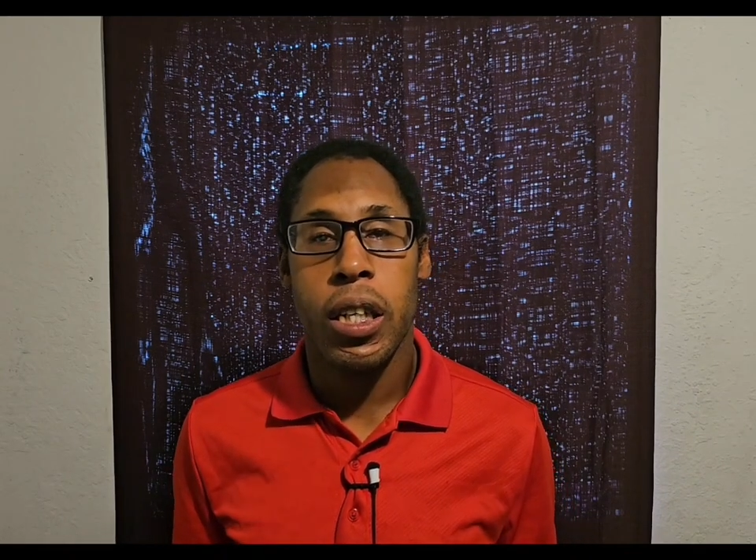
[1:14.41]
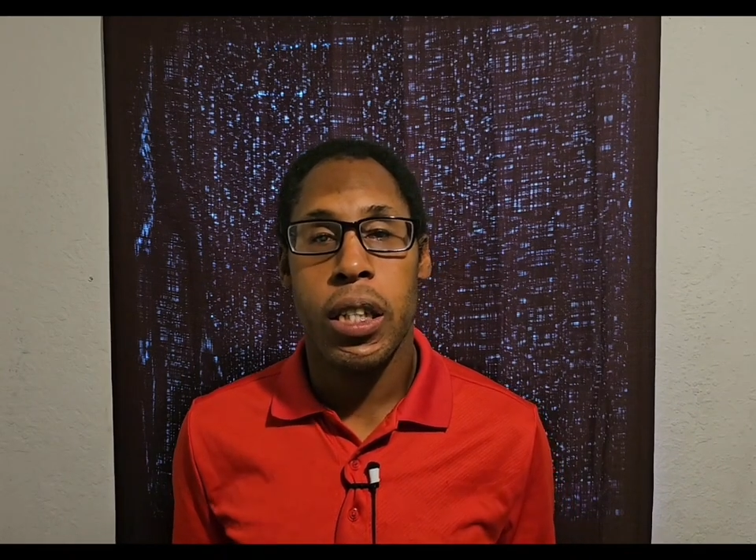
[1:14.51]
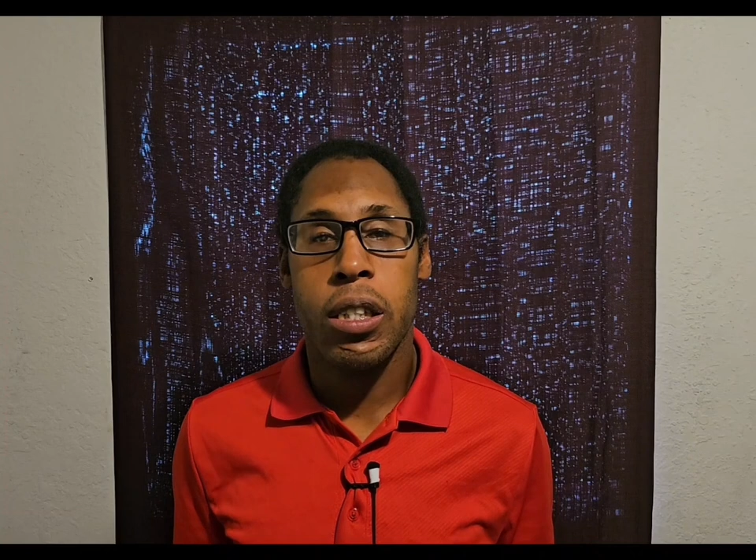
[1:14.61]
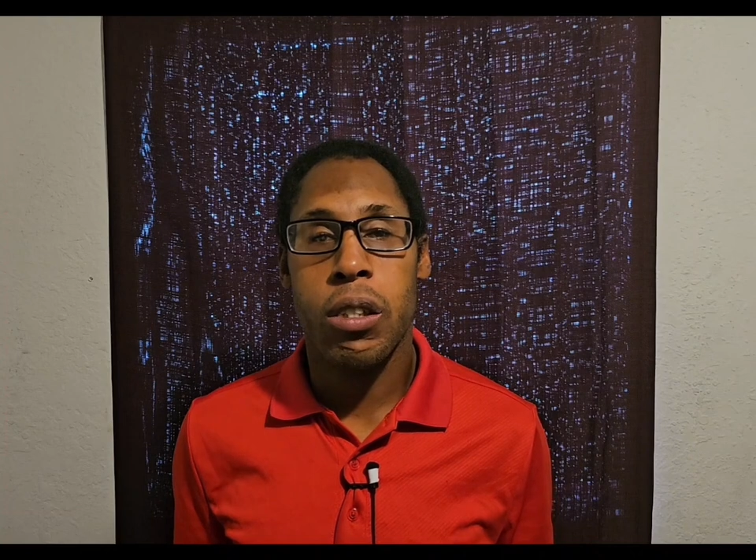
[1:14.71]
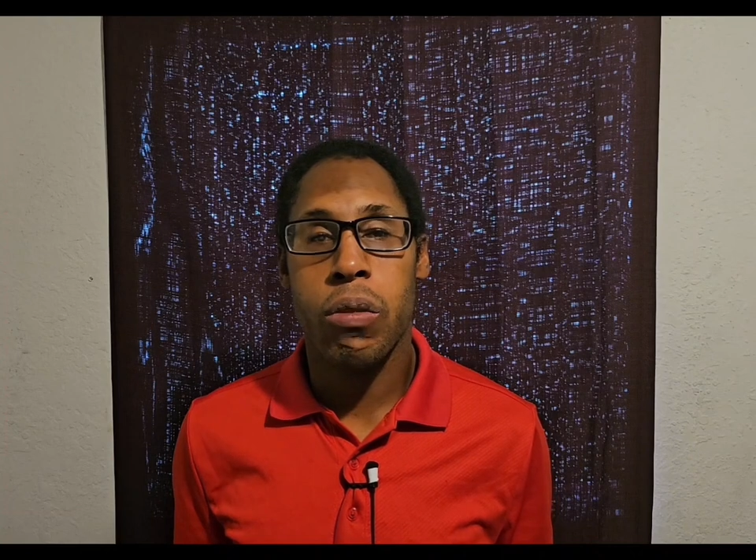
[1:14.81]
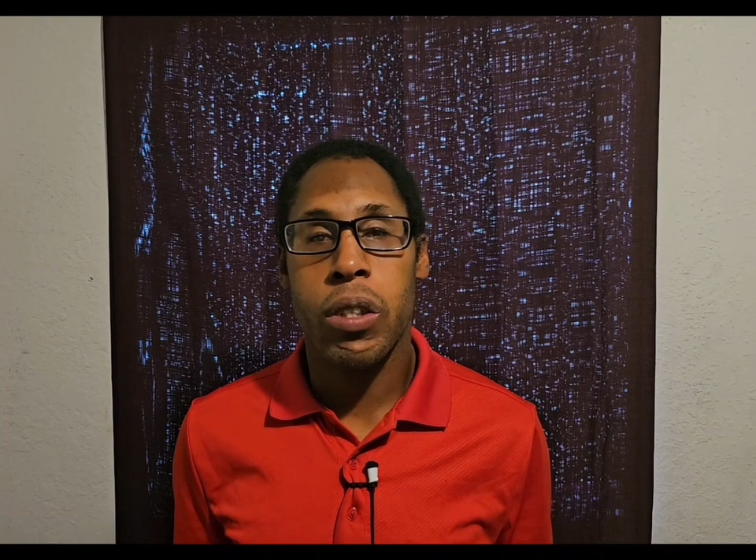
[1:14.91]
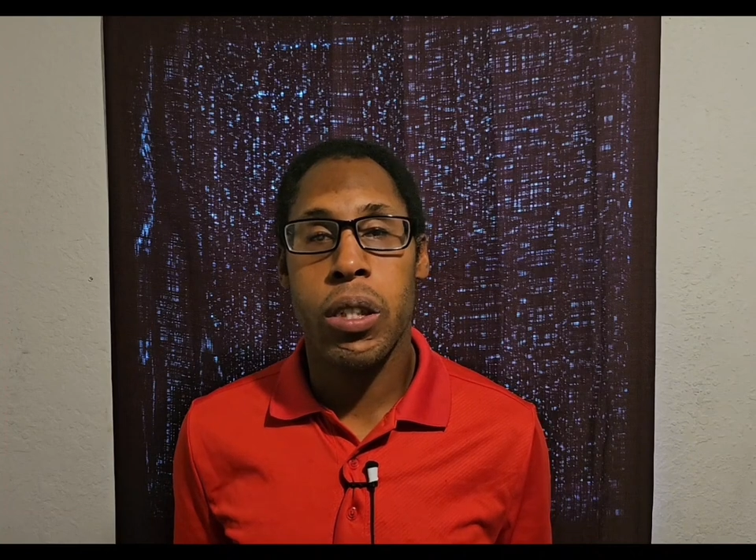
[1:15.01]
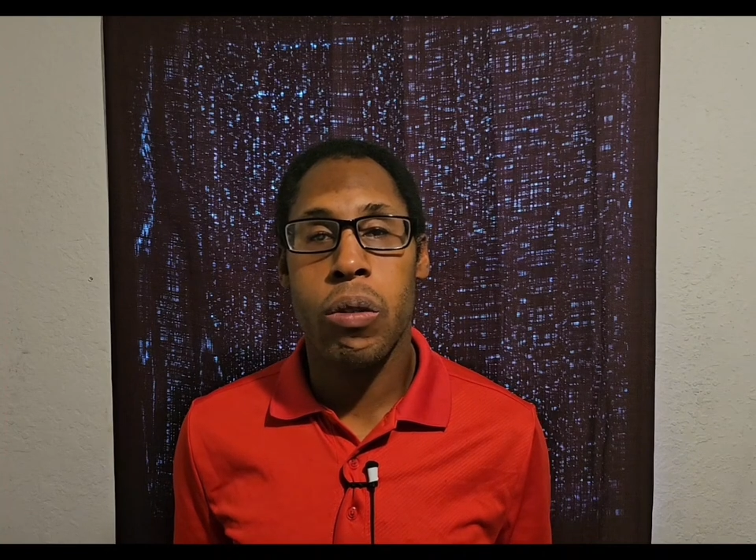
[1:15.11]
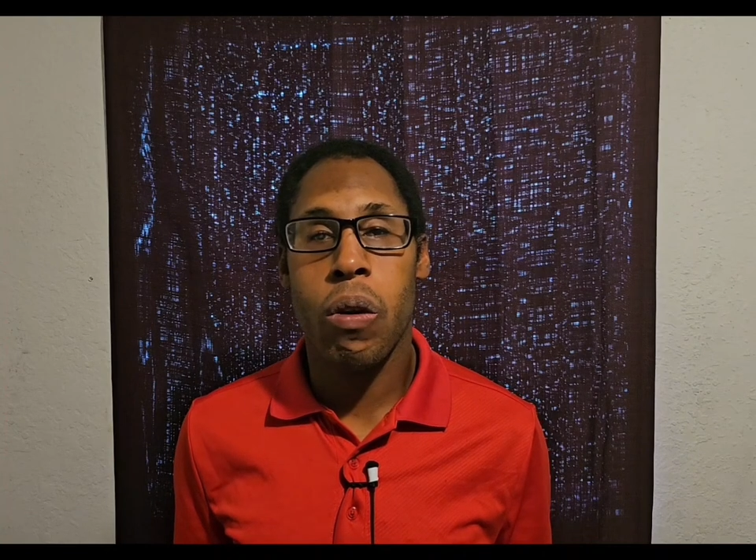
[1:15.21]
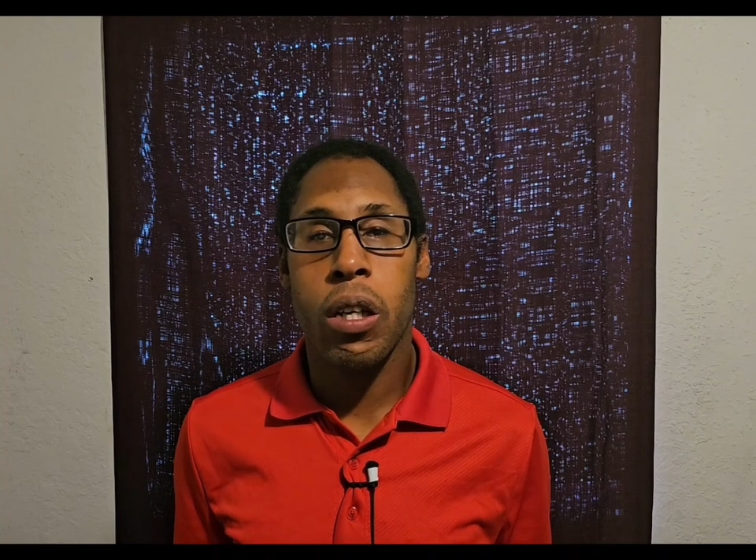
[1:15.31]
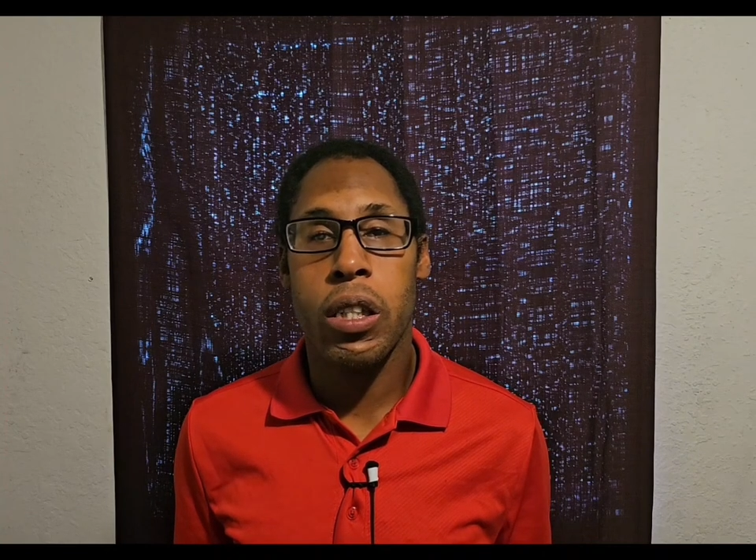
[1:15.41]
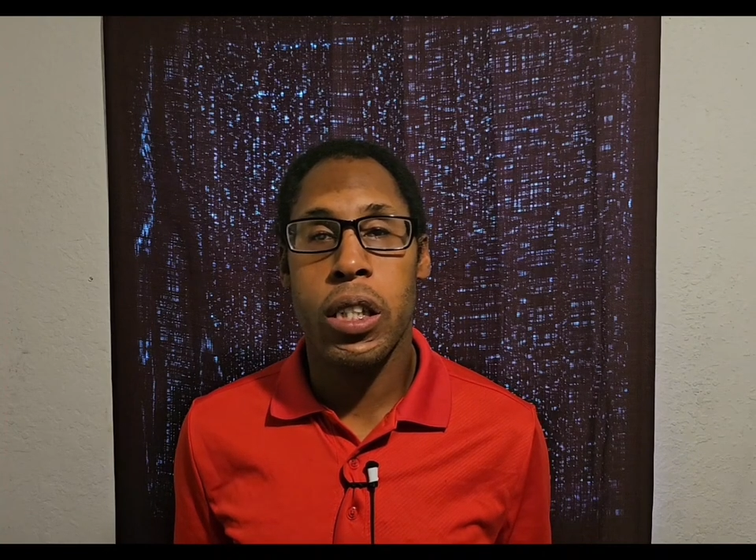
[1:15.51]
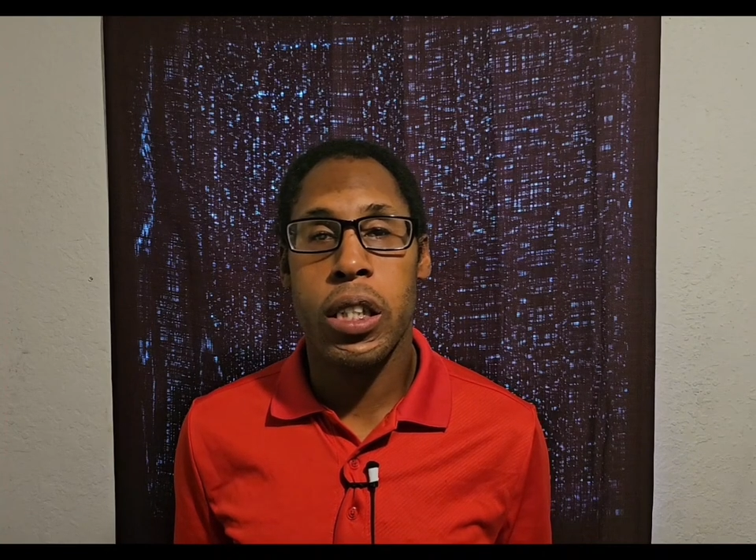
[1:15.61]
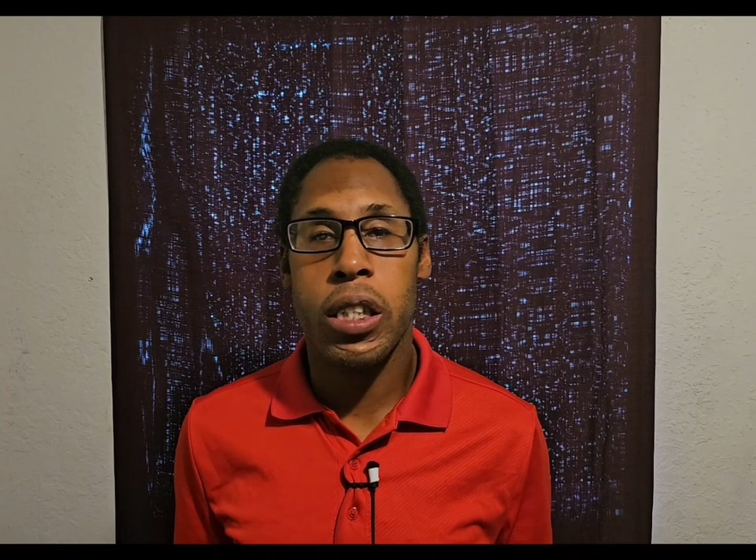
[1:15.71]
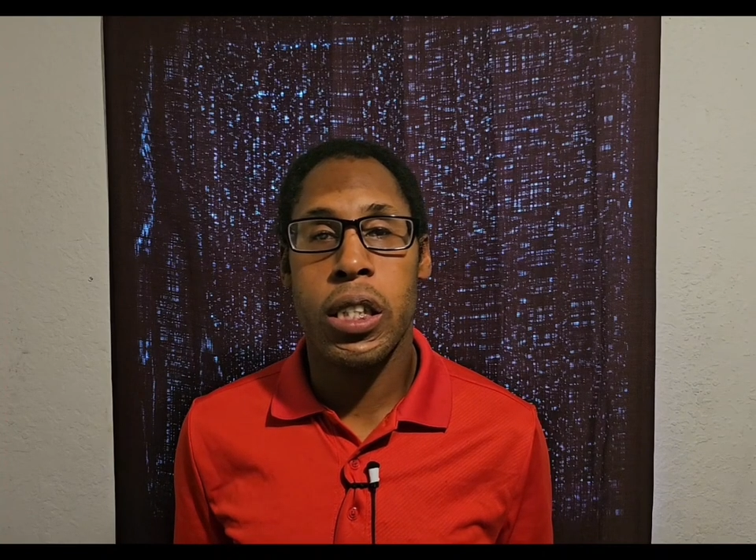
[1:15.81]
the screen
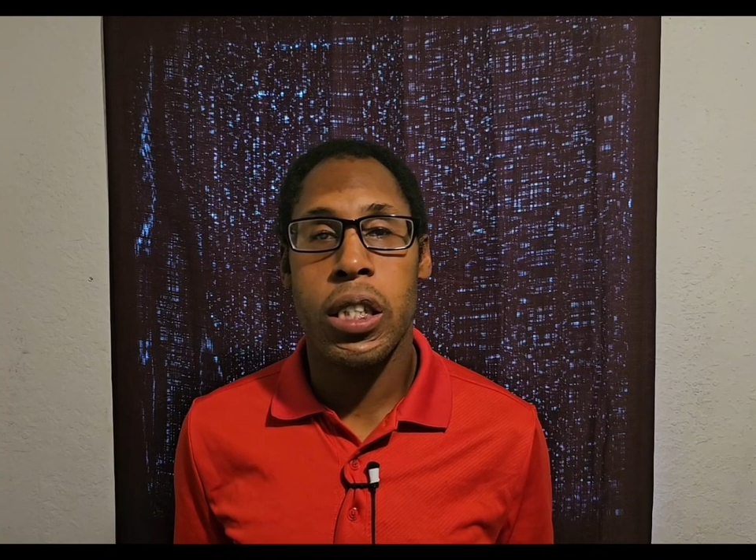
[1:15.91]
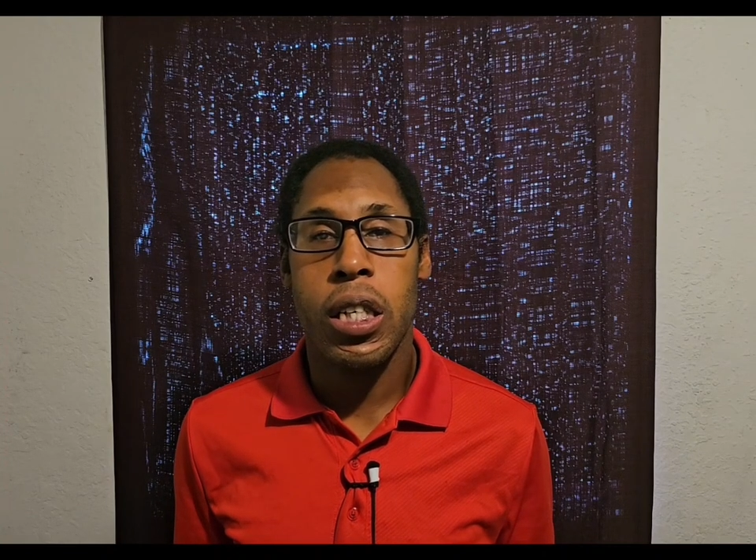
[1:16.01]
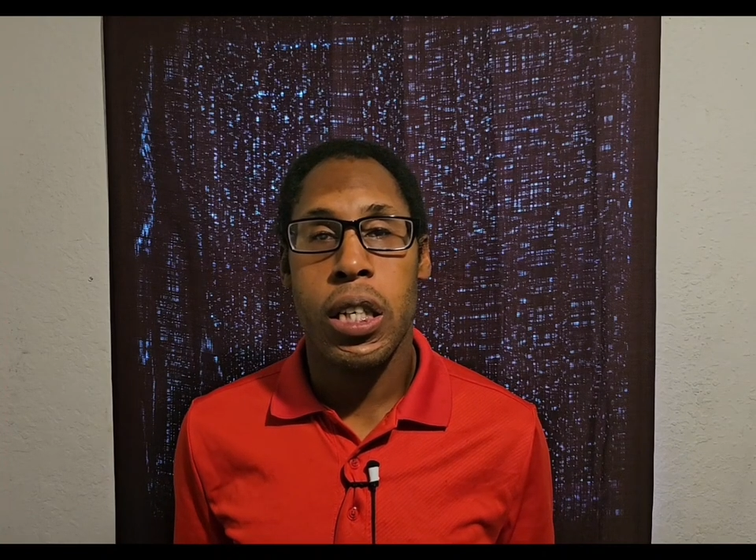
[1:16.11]
quality